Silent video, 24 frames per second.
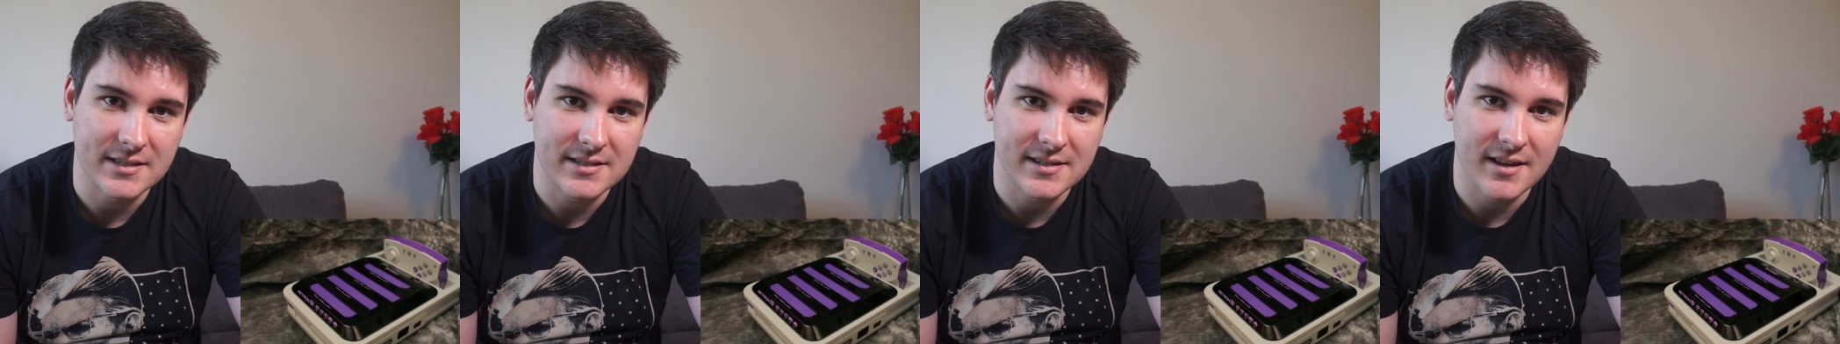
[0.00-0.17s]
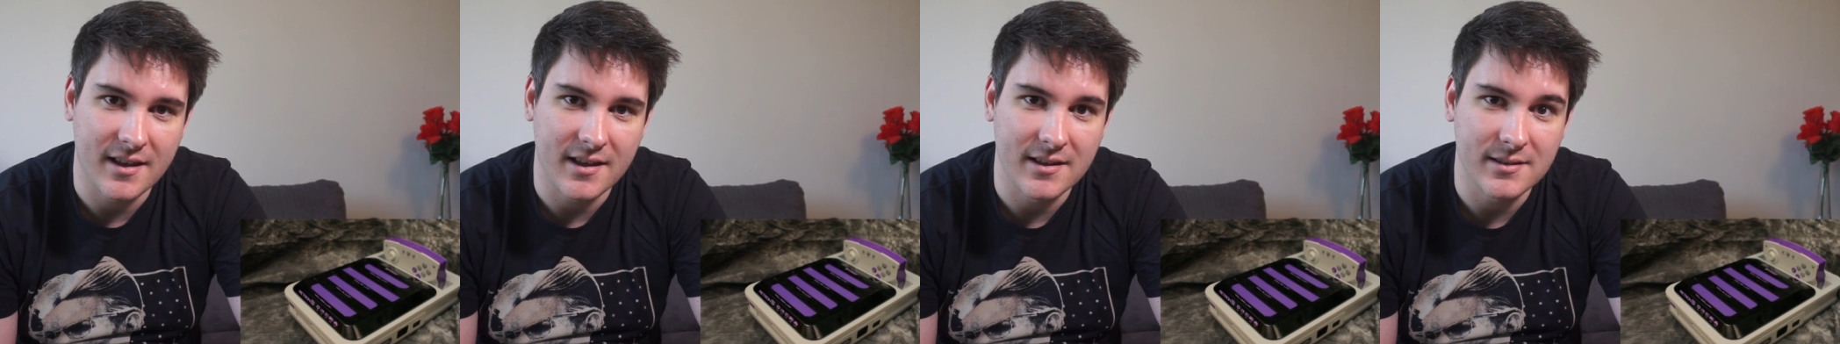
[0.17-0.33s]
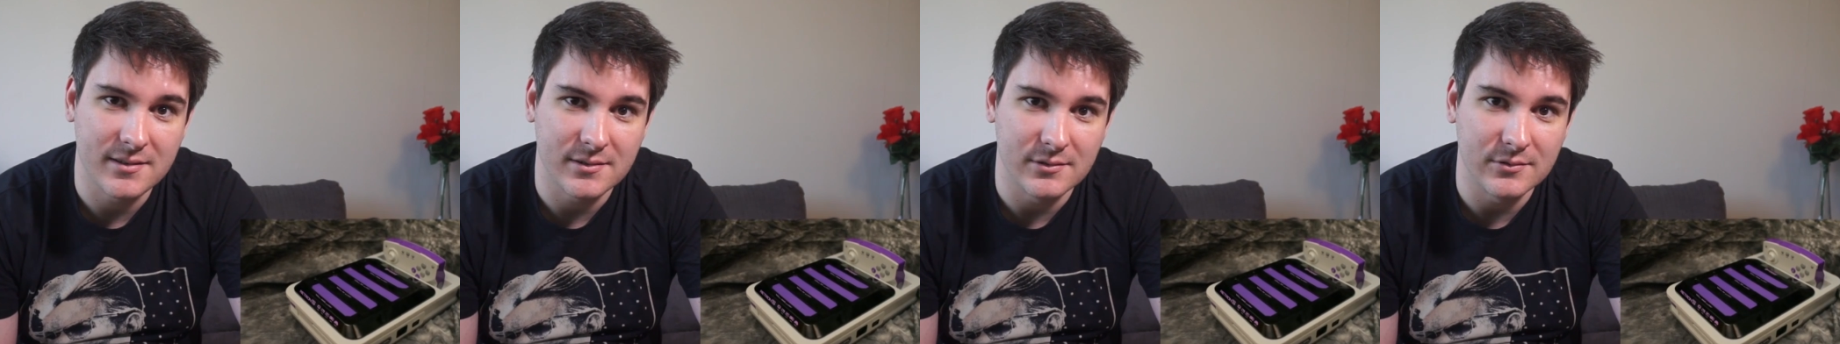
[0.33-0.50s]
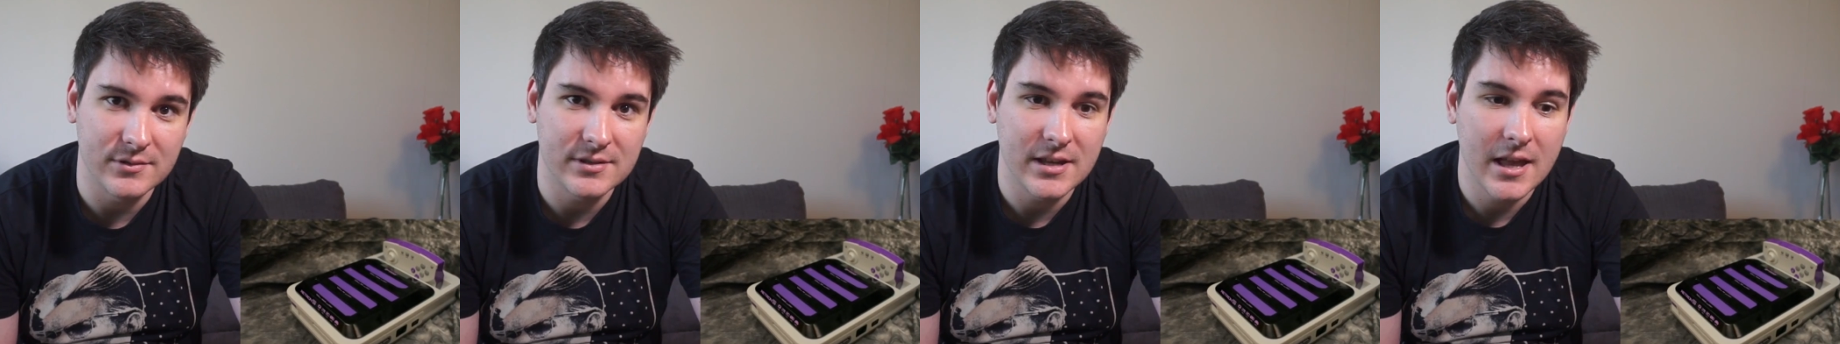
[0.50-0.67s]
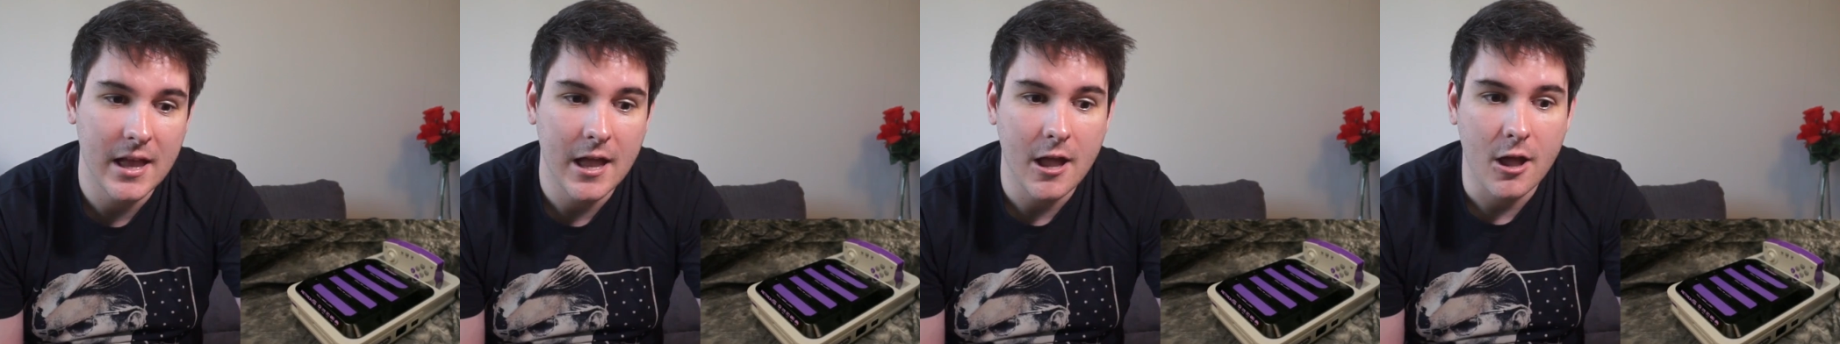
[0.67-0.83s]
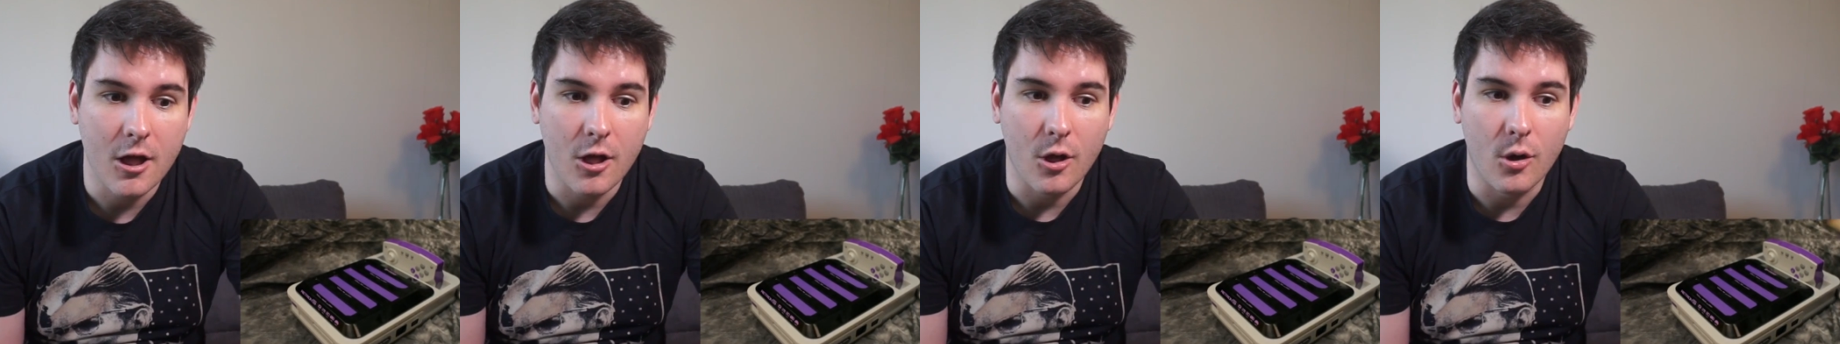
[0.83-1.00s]
titles
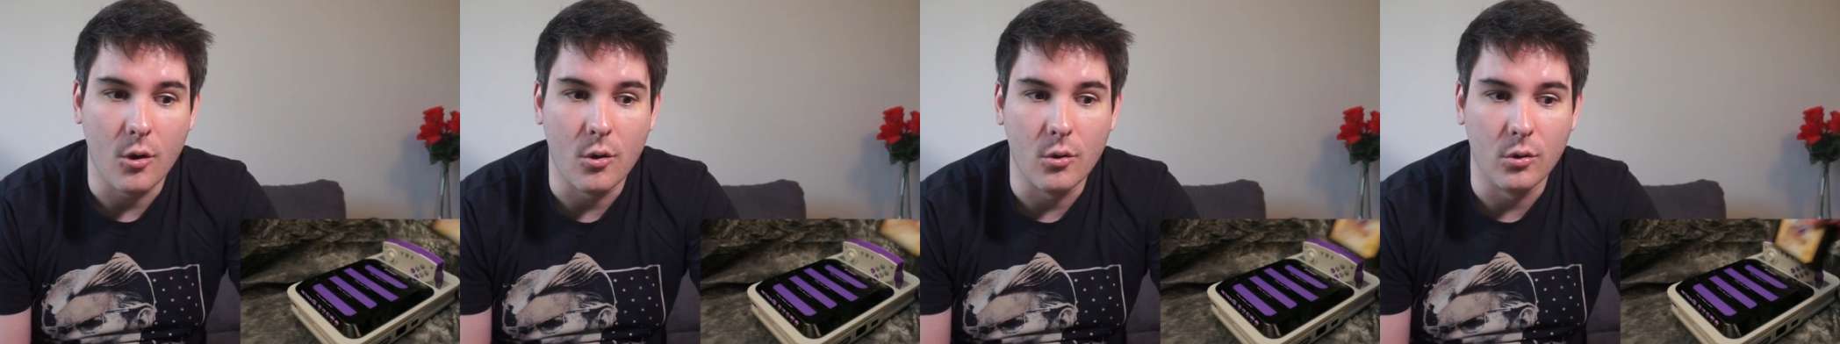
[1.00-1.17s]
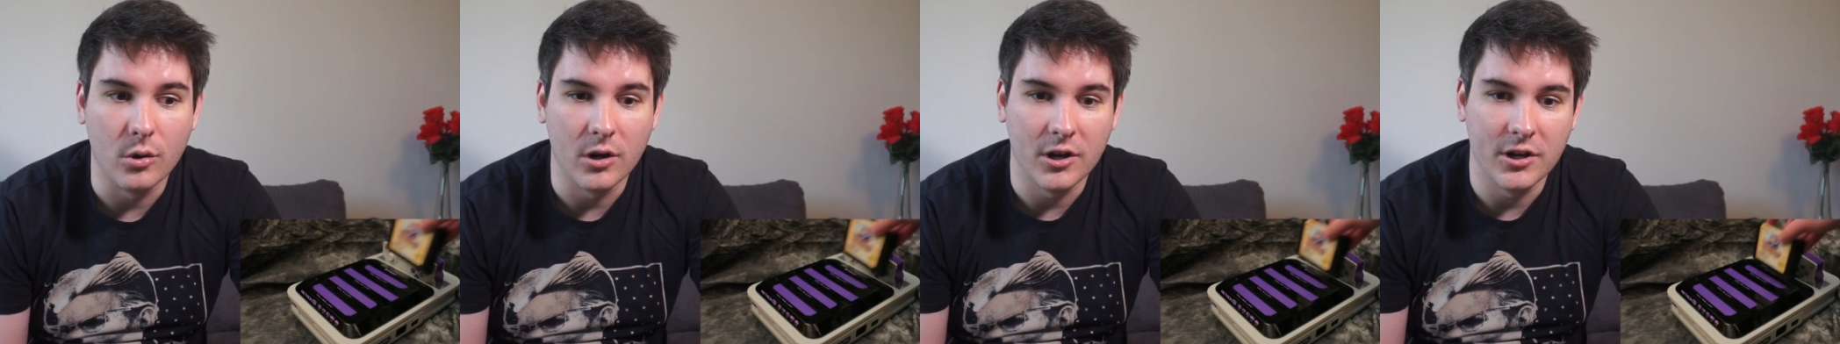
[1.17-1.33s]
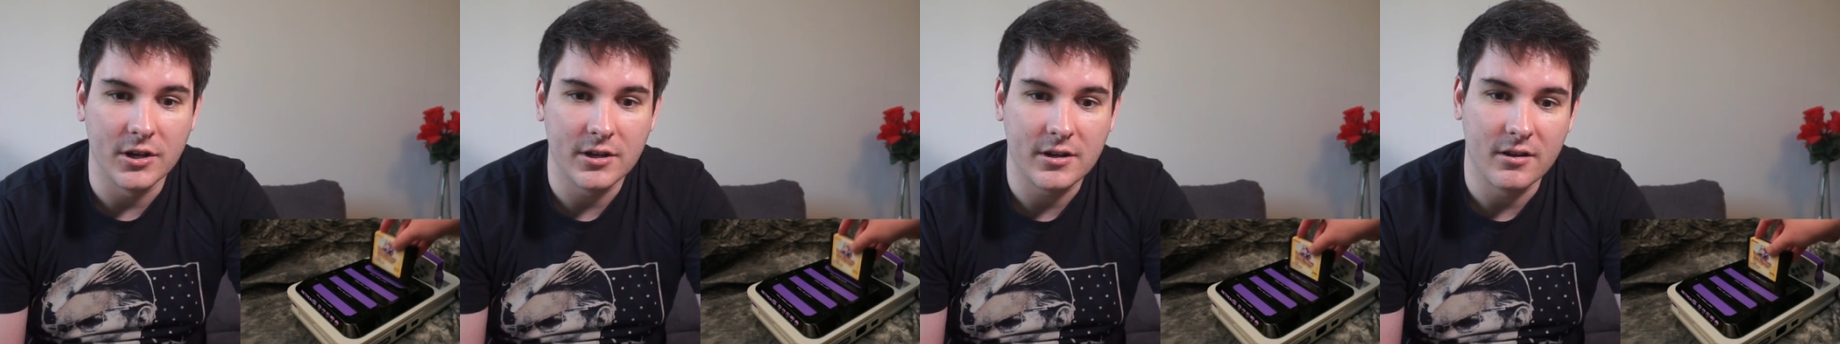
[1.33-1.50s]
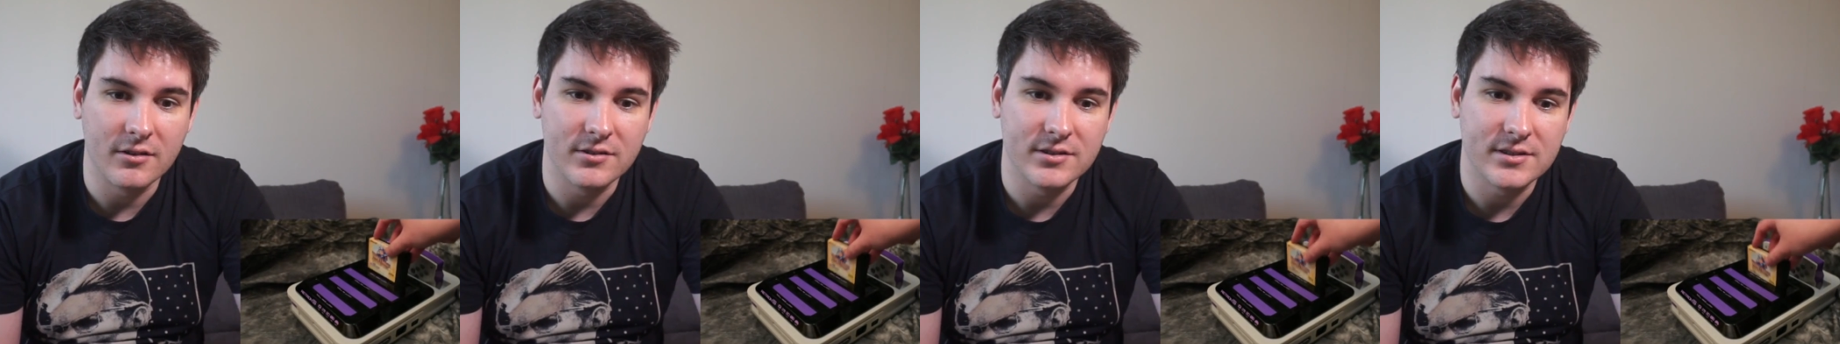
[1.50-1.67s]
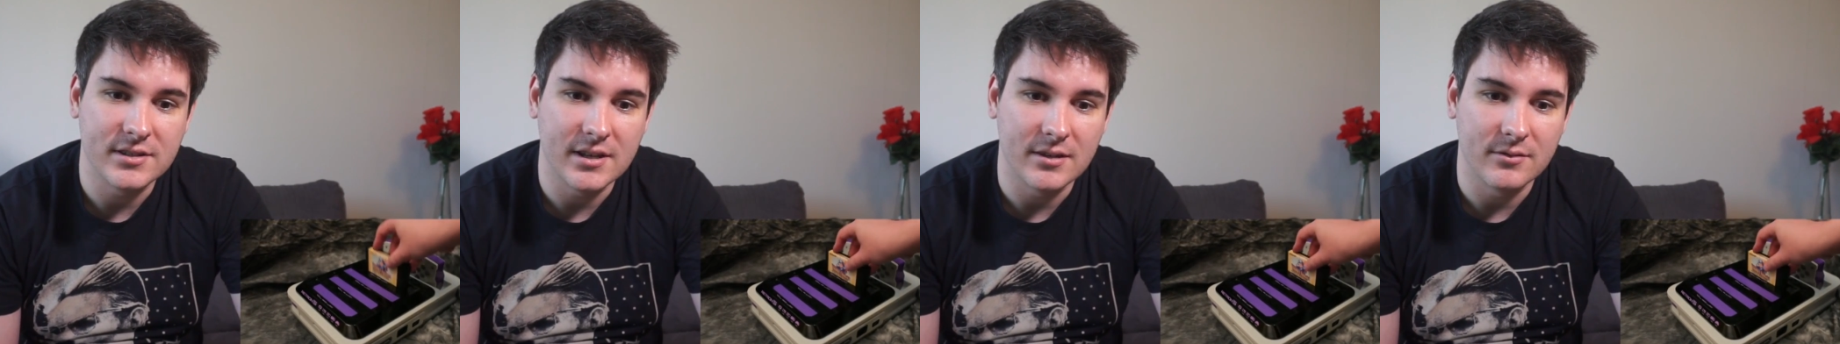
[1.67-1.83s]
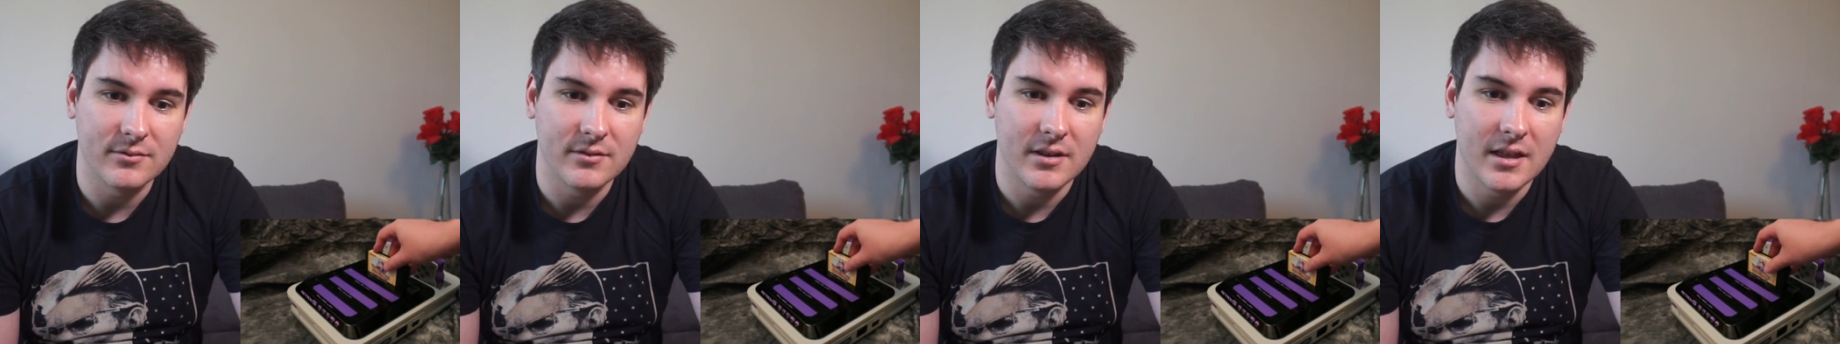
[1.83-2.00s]
all on a
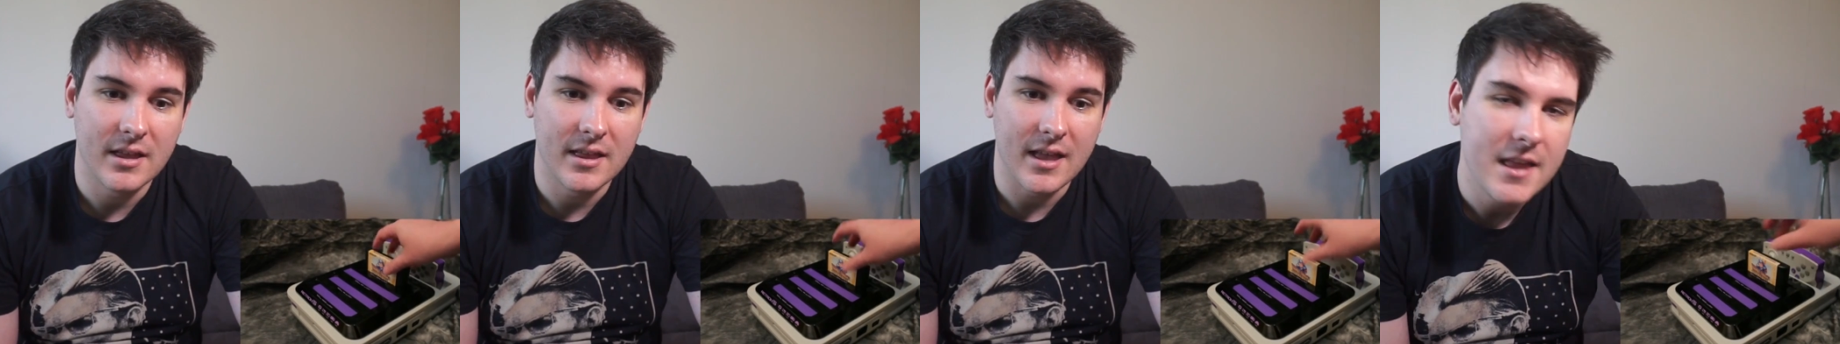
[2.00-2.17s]
console.